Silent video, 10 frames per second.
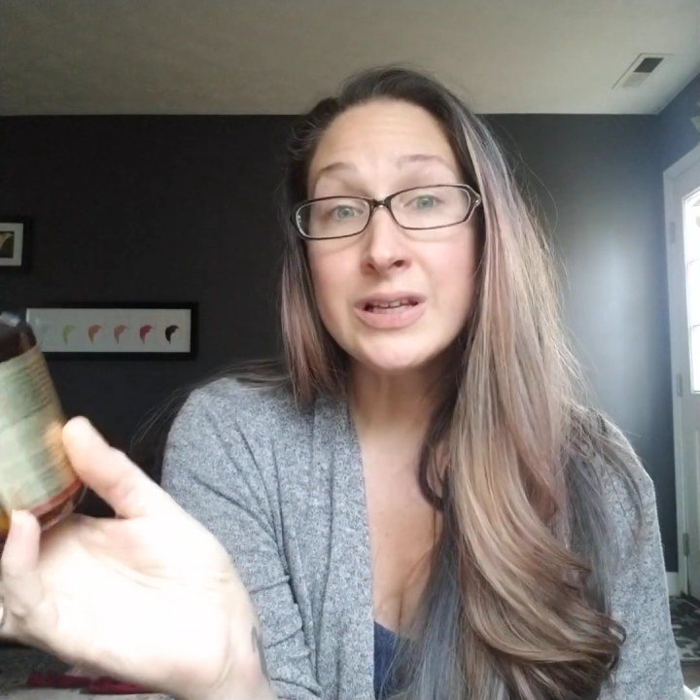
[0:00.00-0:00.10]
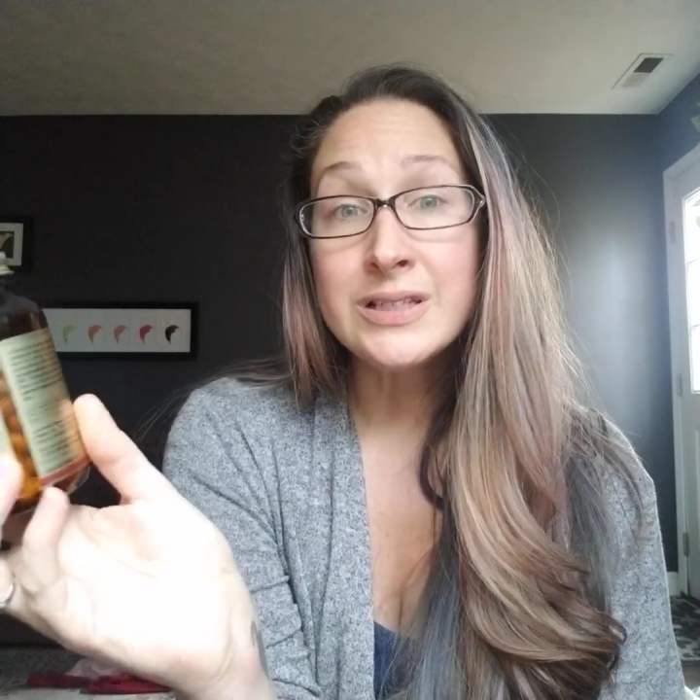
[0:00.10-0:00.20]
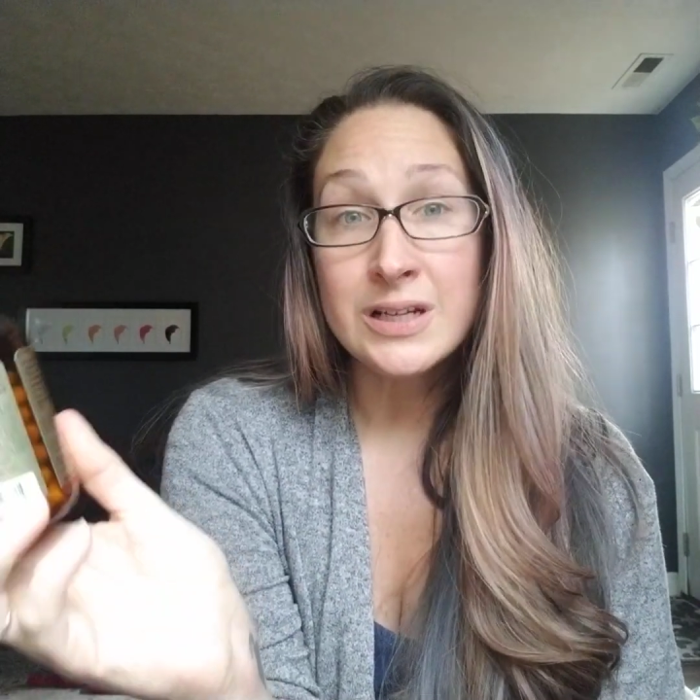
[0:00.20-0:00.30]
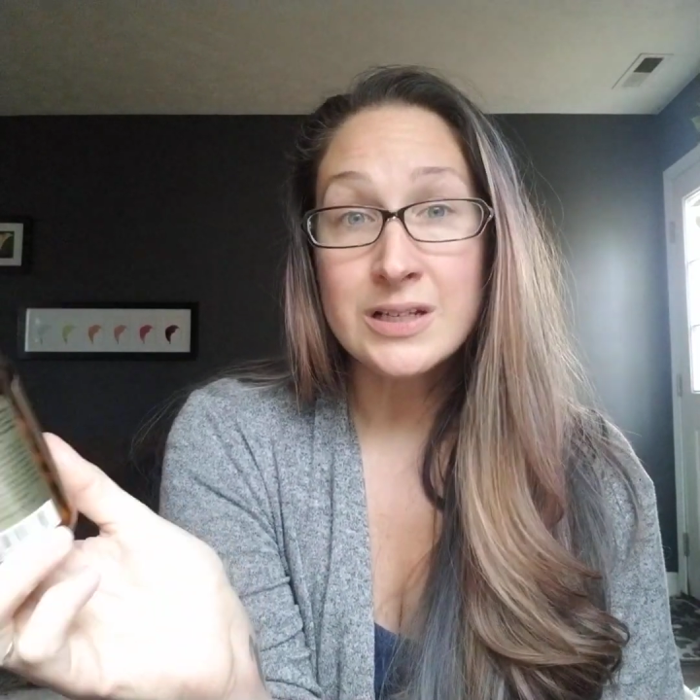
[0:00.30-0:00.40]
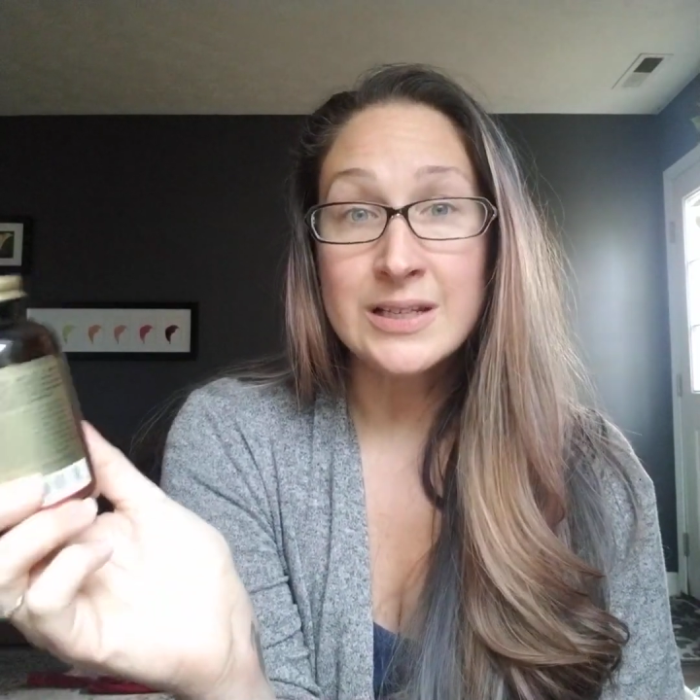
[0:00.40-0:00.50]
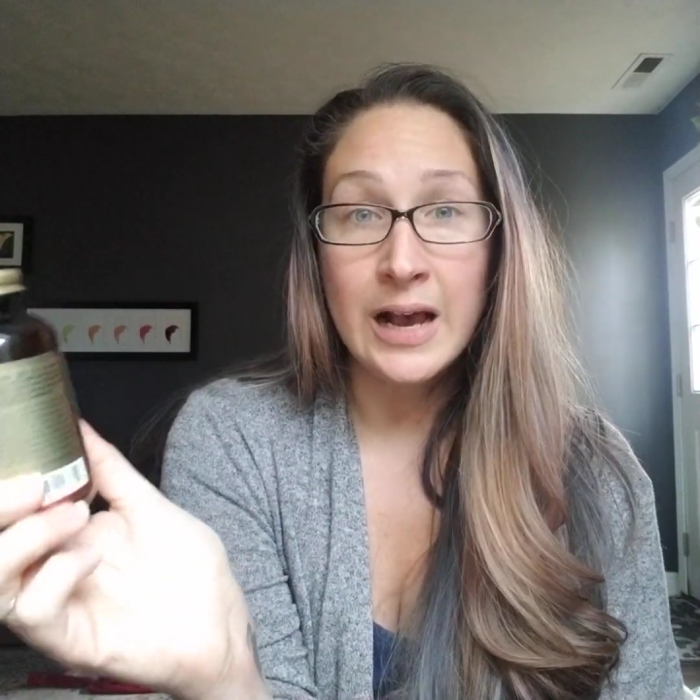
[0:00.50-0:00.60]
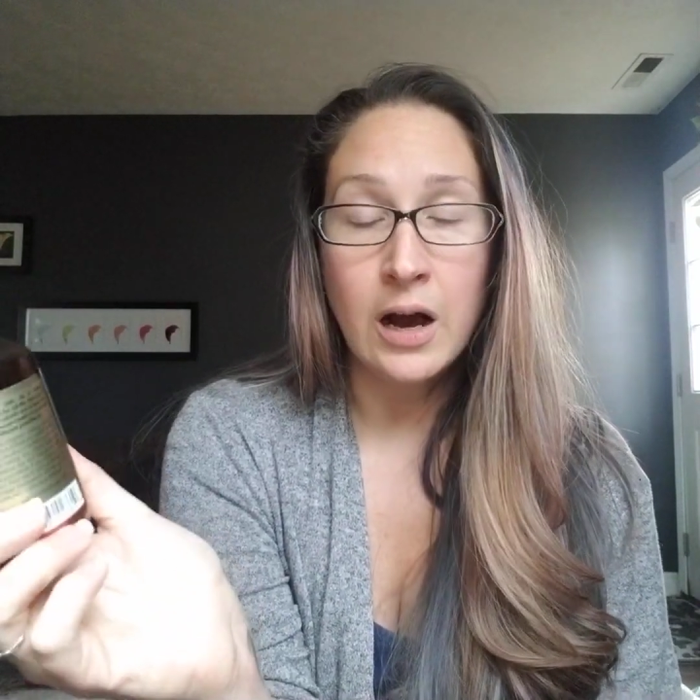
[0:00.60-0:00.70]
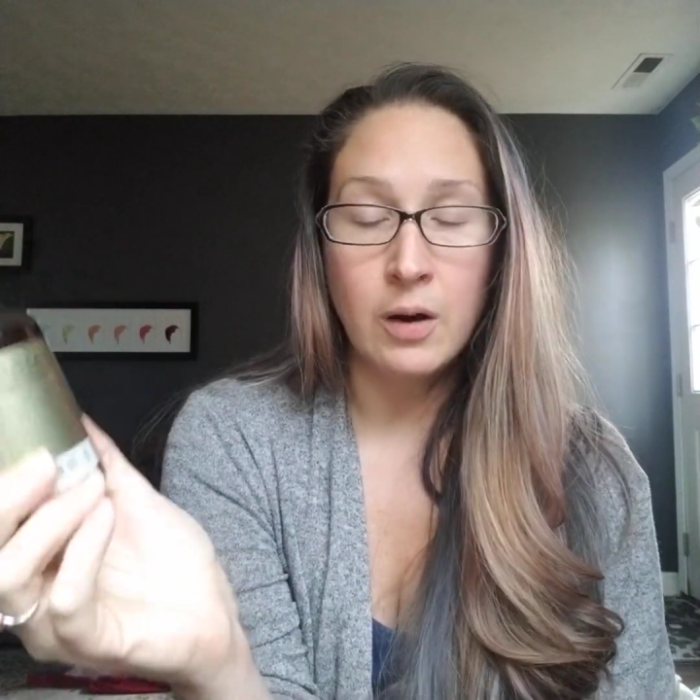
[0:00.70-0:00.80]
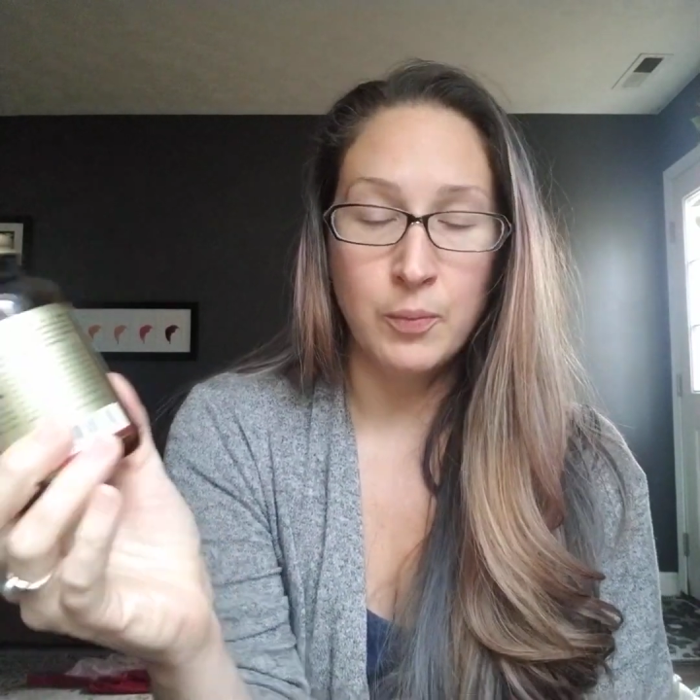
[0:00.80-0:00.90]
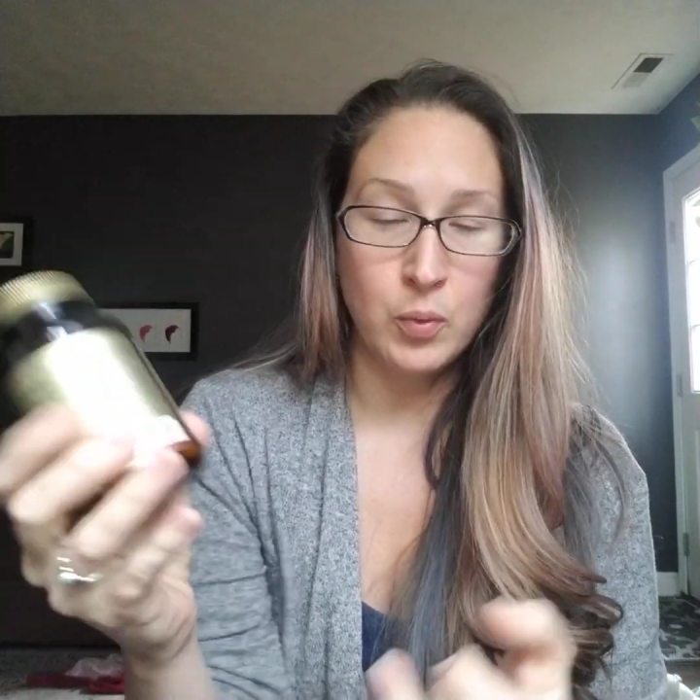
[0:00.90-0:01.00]
does
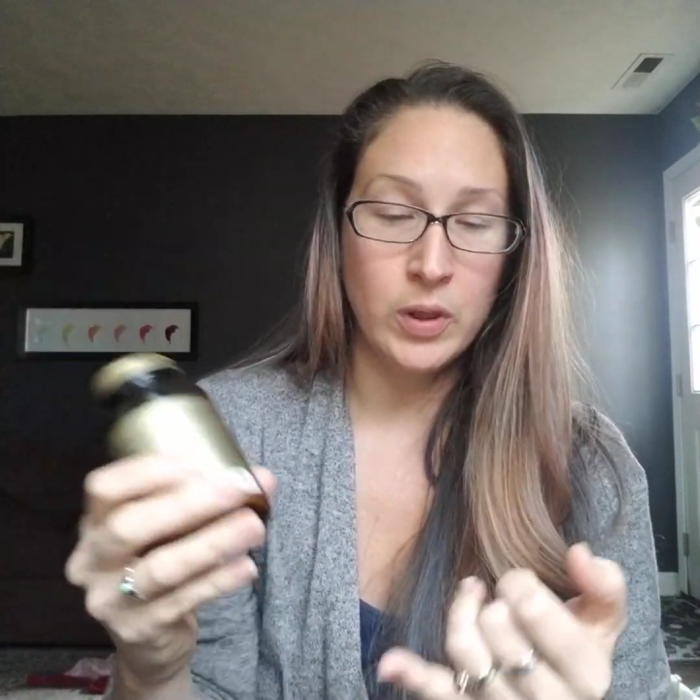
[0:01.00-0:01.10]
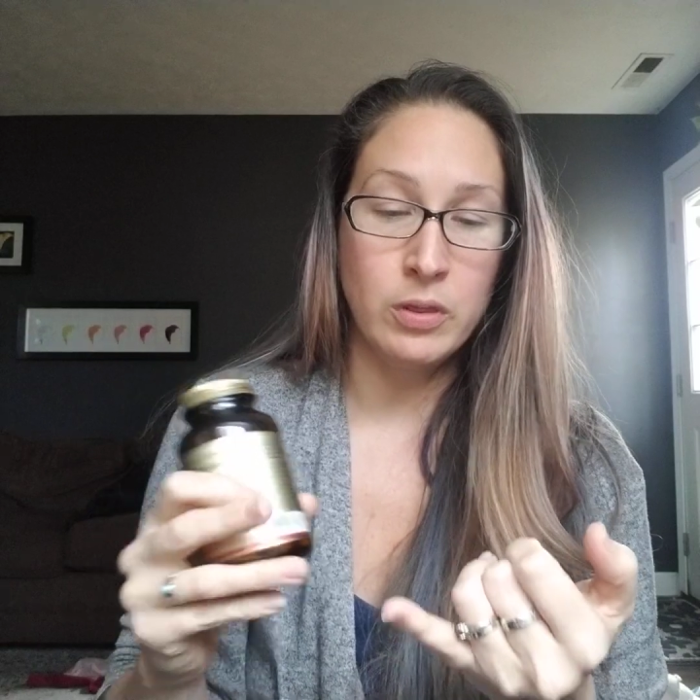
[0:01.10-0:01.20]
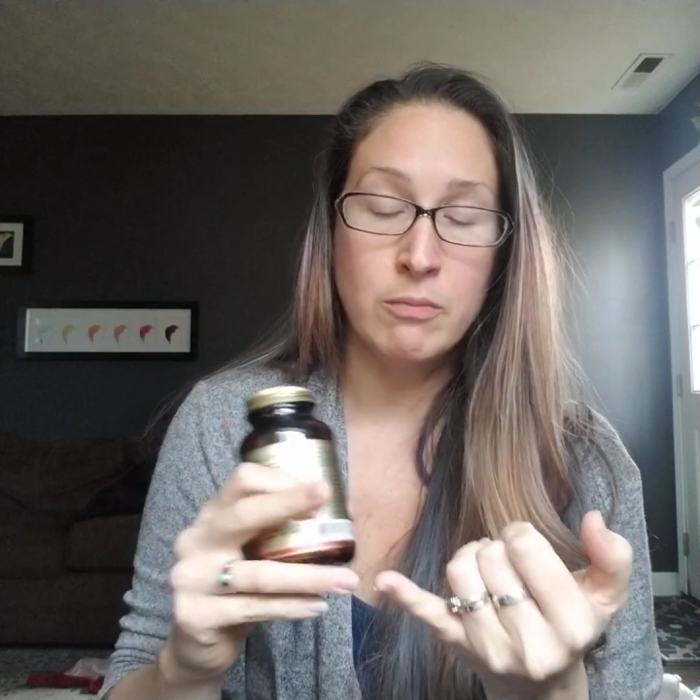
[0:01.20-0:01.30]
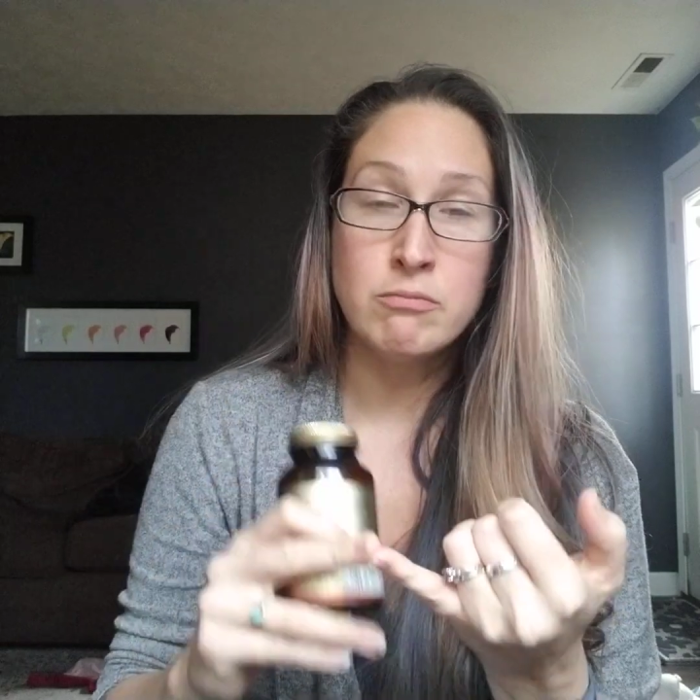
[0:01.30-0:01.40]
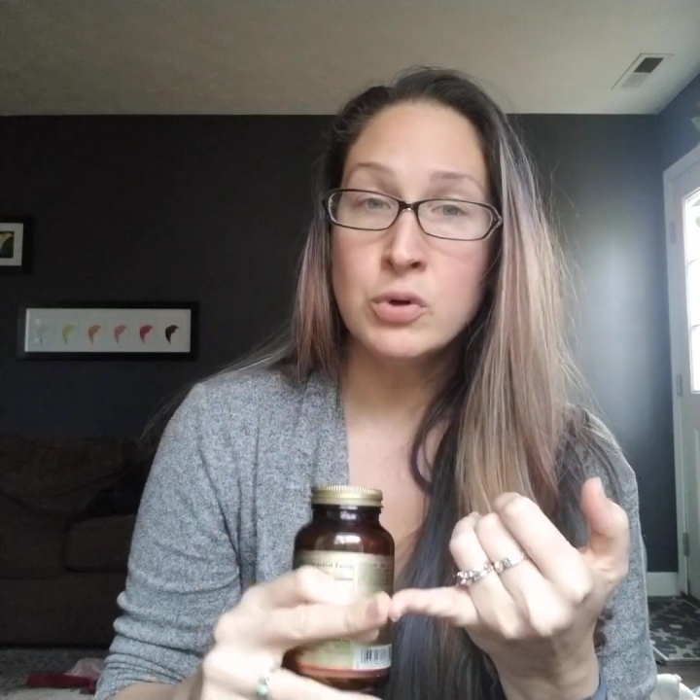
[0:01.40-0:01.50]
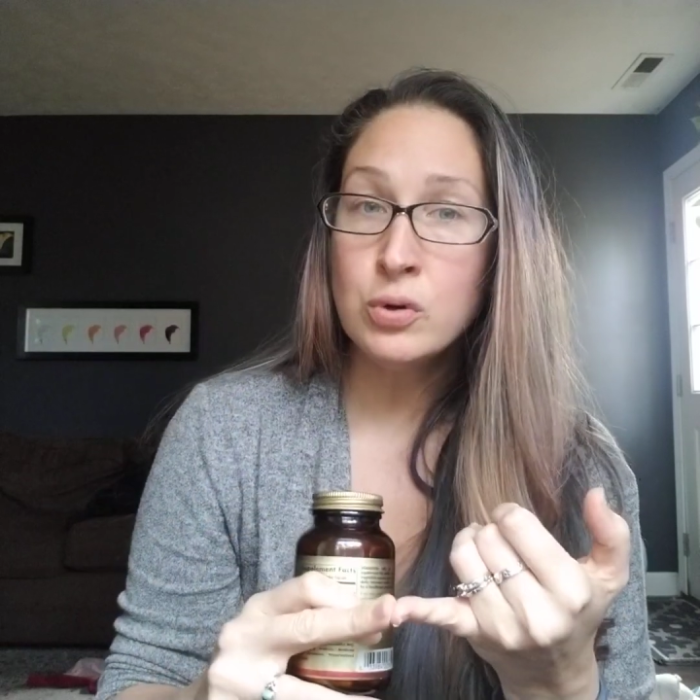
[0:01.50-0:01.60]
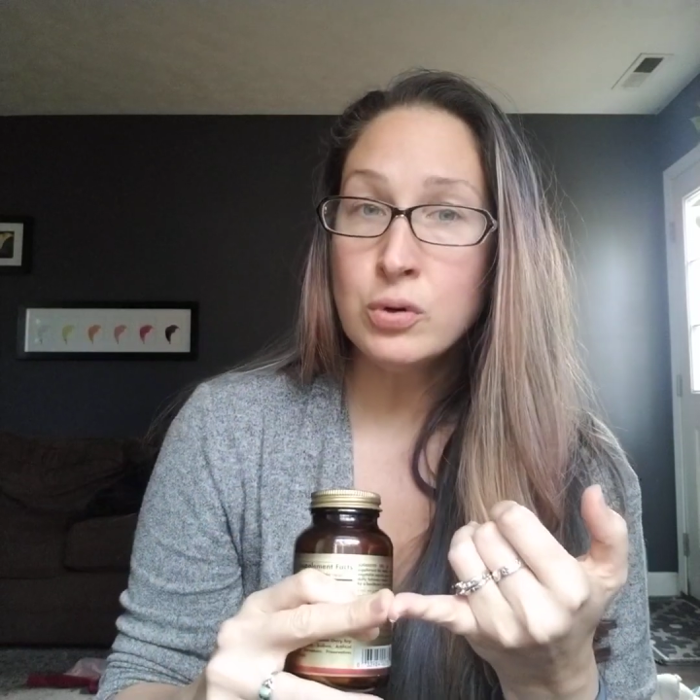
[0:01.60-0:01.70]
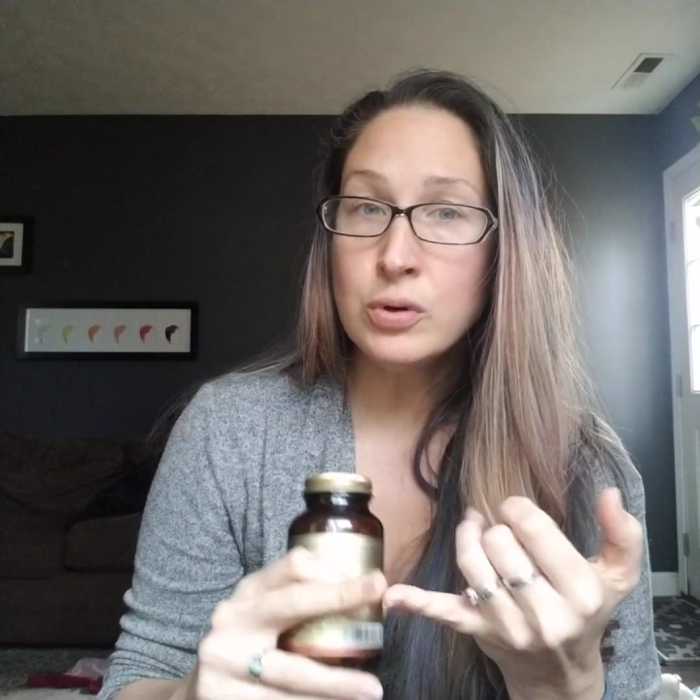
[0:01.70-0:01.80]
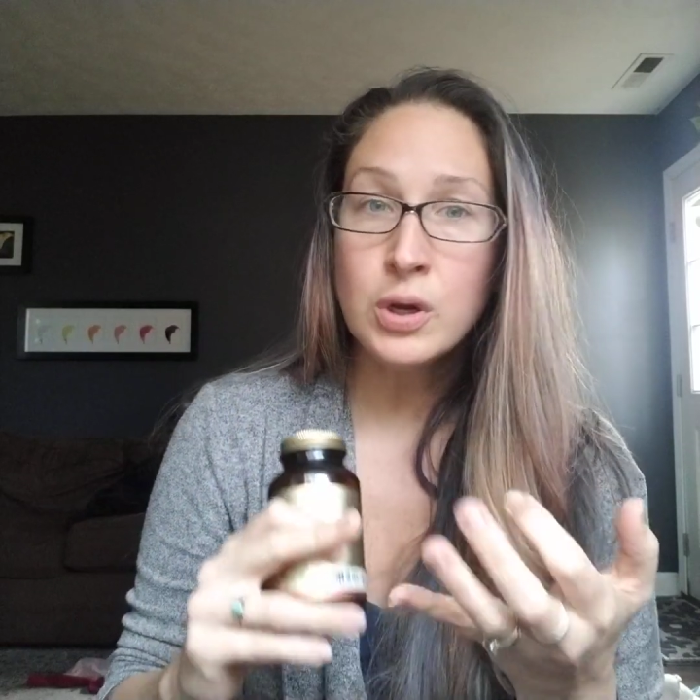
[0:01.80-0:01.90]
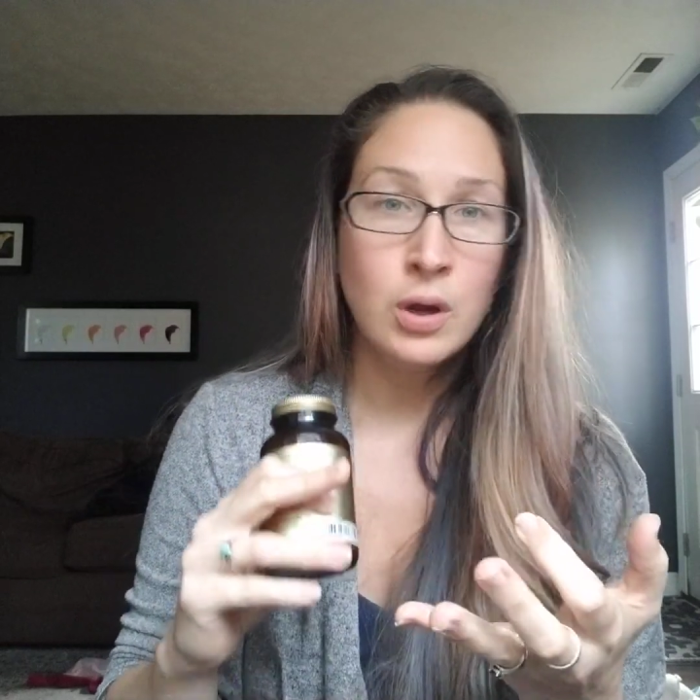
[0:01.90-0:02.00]
help with
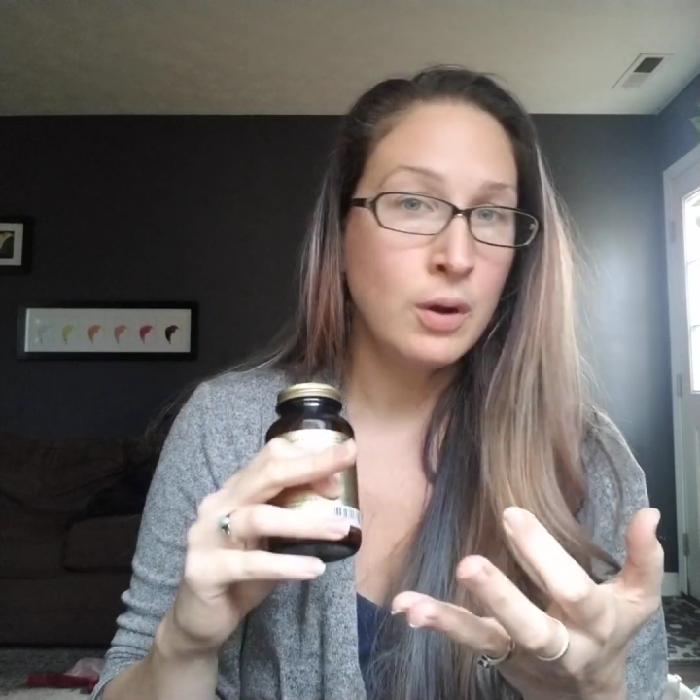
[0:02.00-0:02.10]
mood,